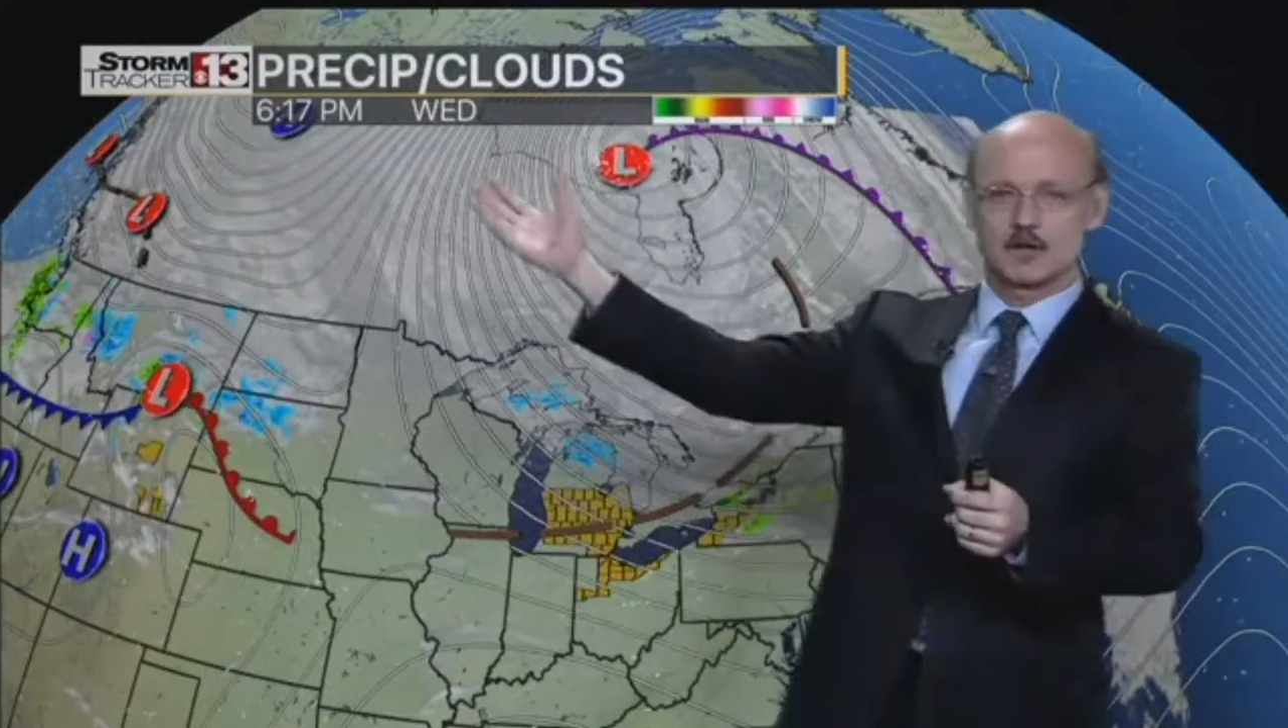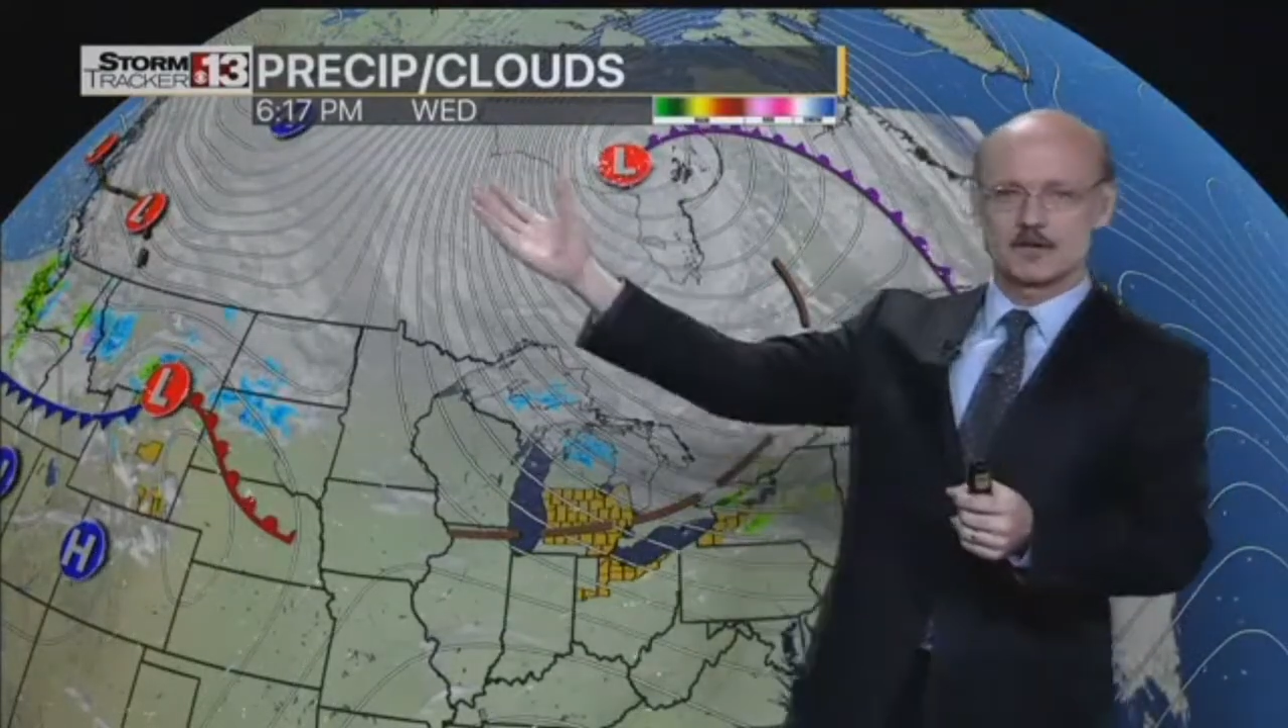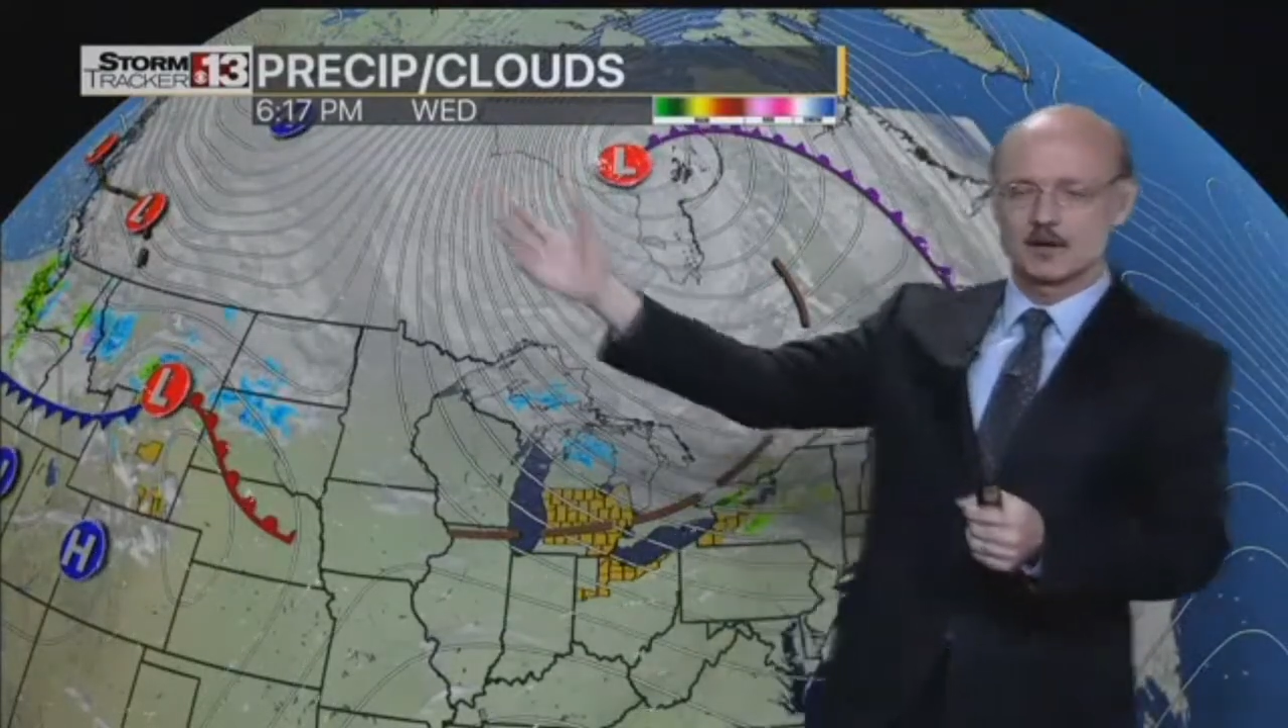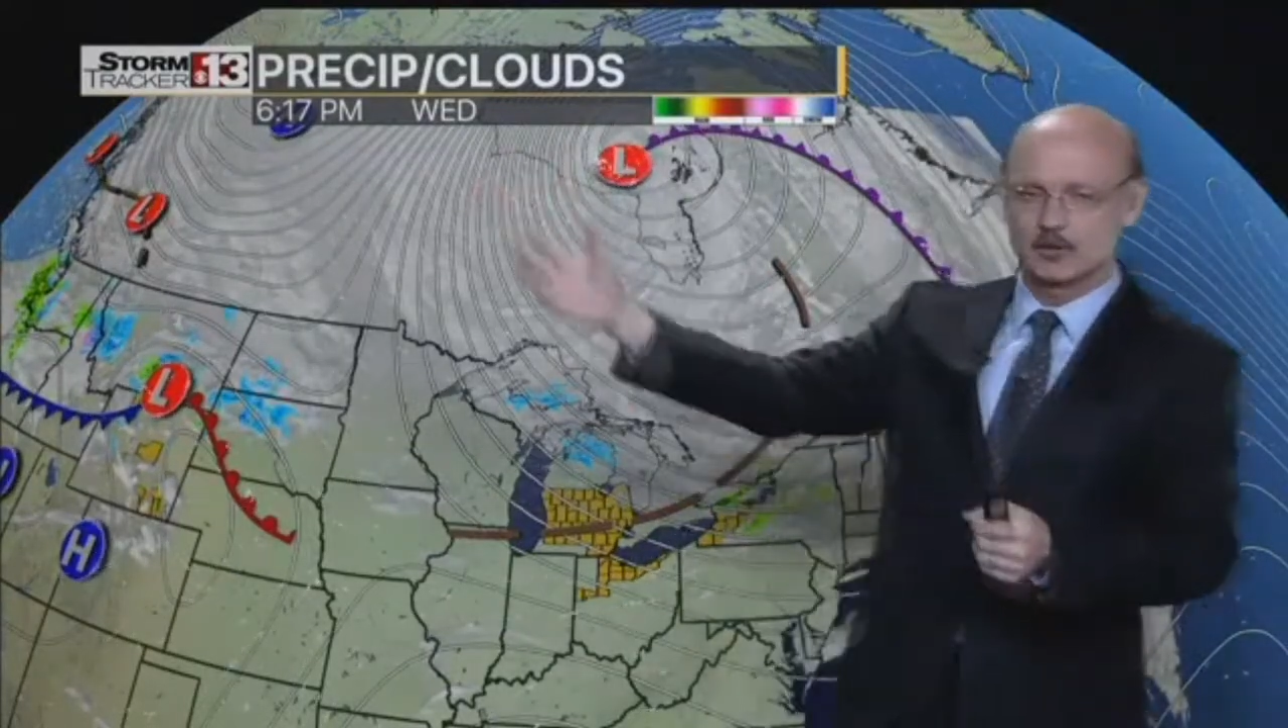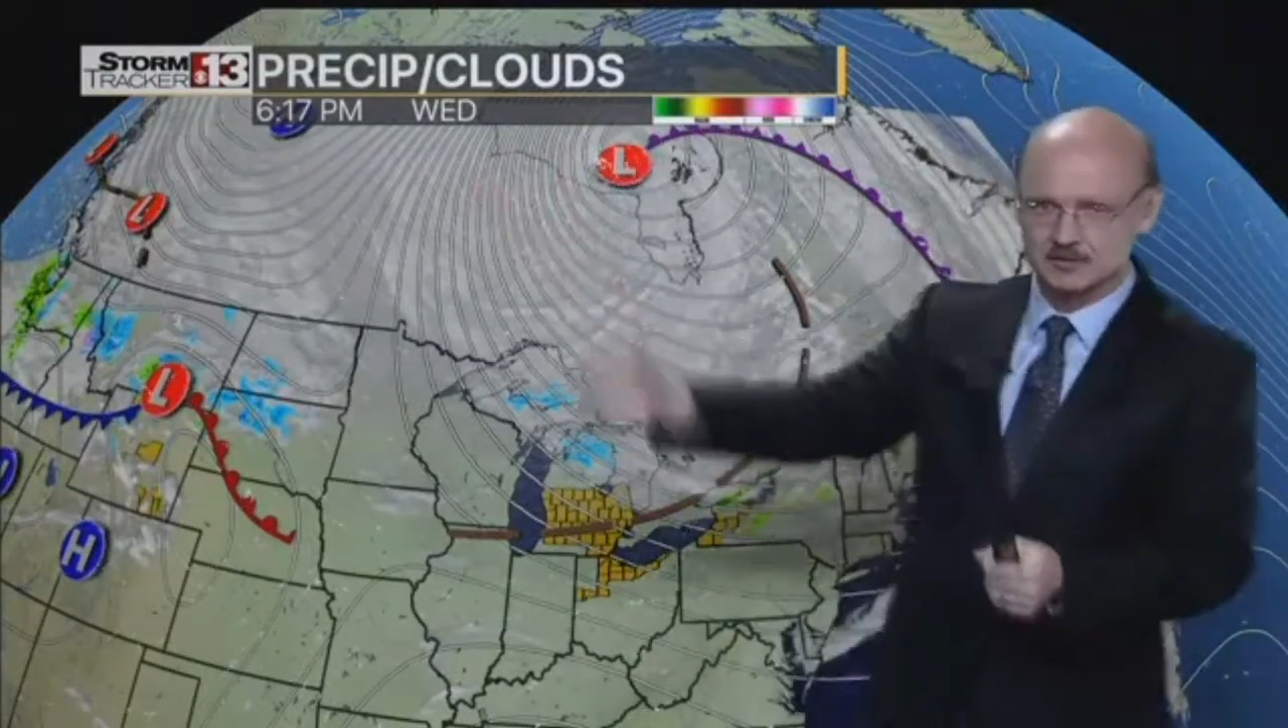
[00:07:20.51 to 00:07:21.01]
the
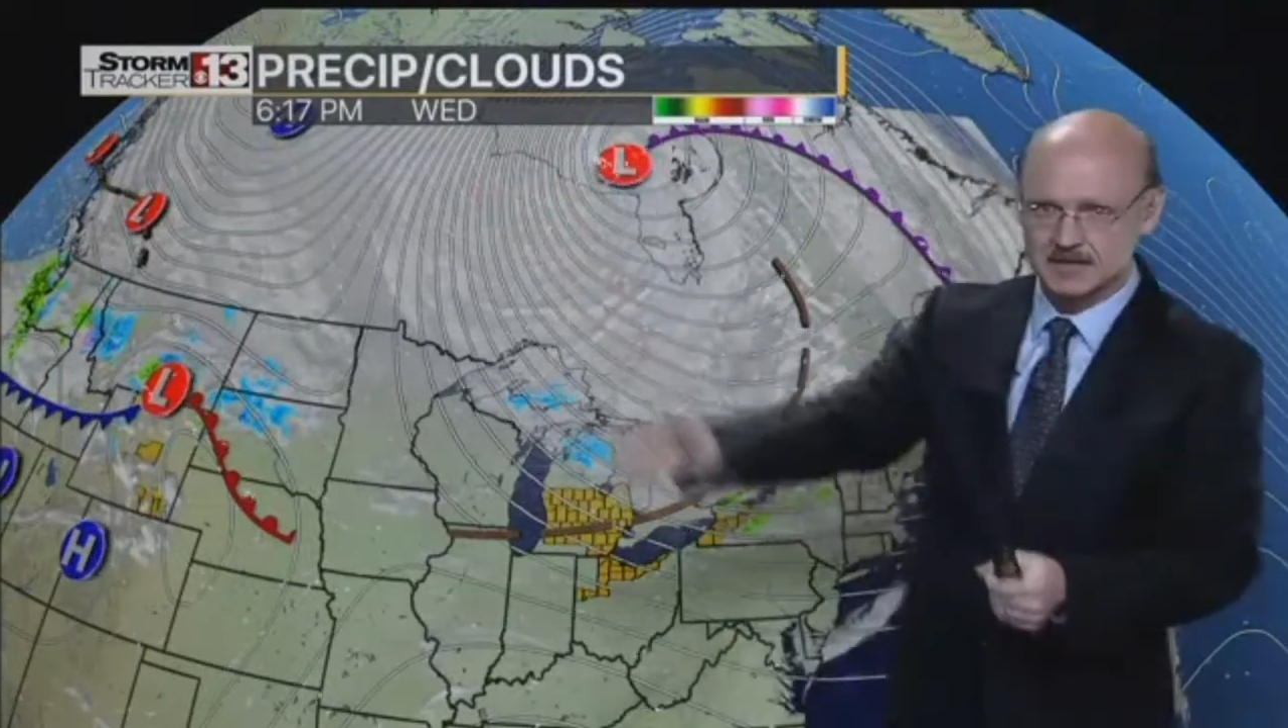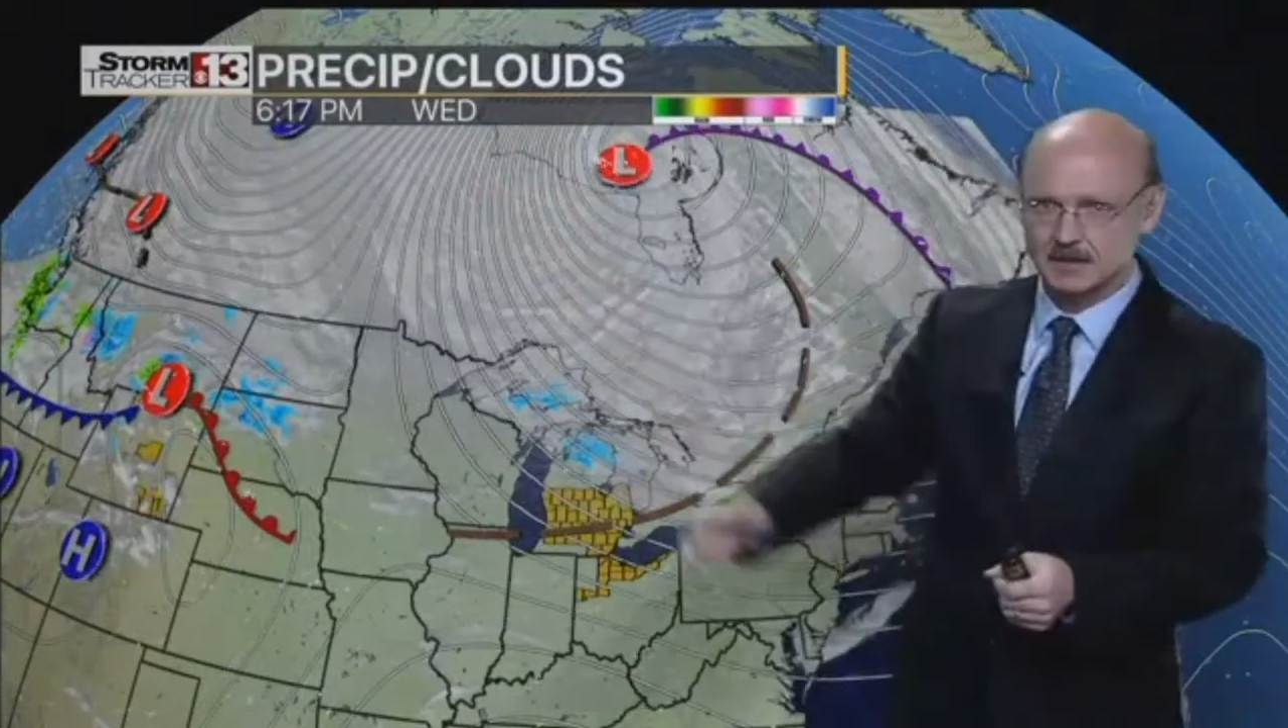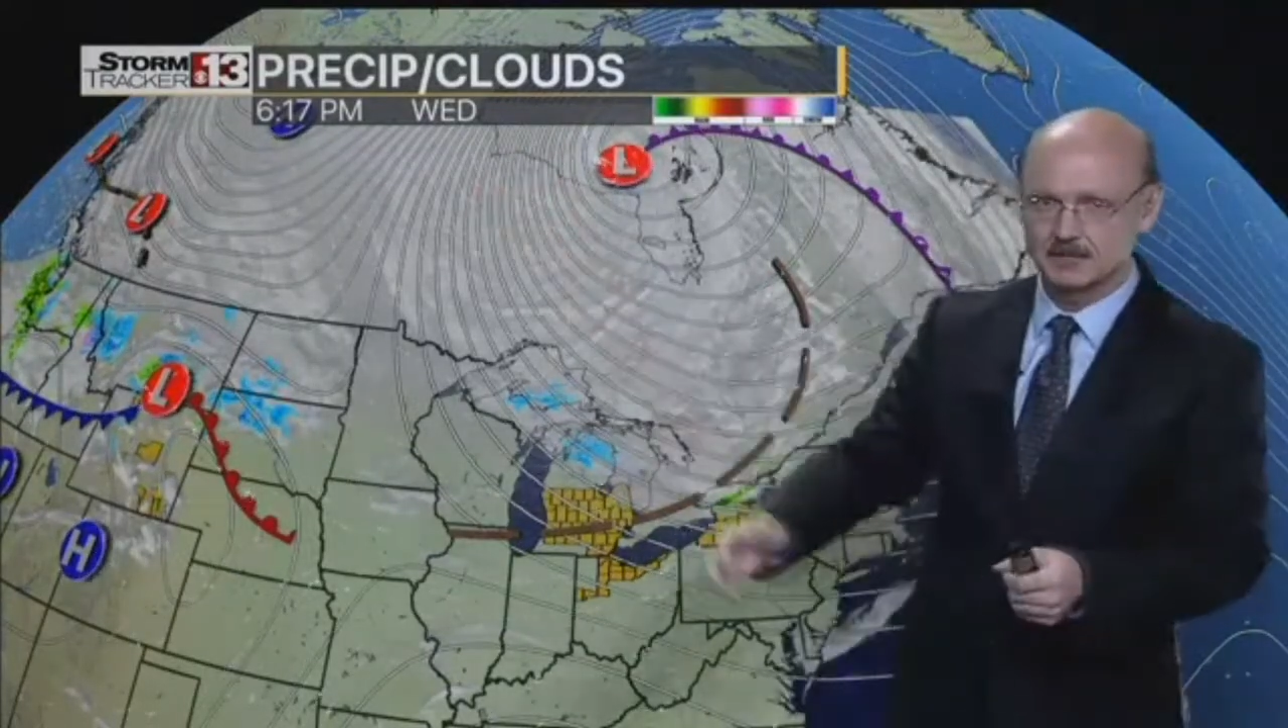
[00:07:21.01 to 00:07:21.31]
air goes out.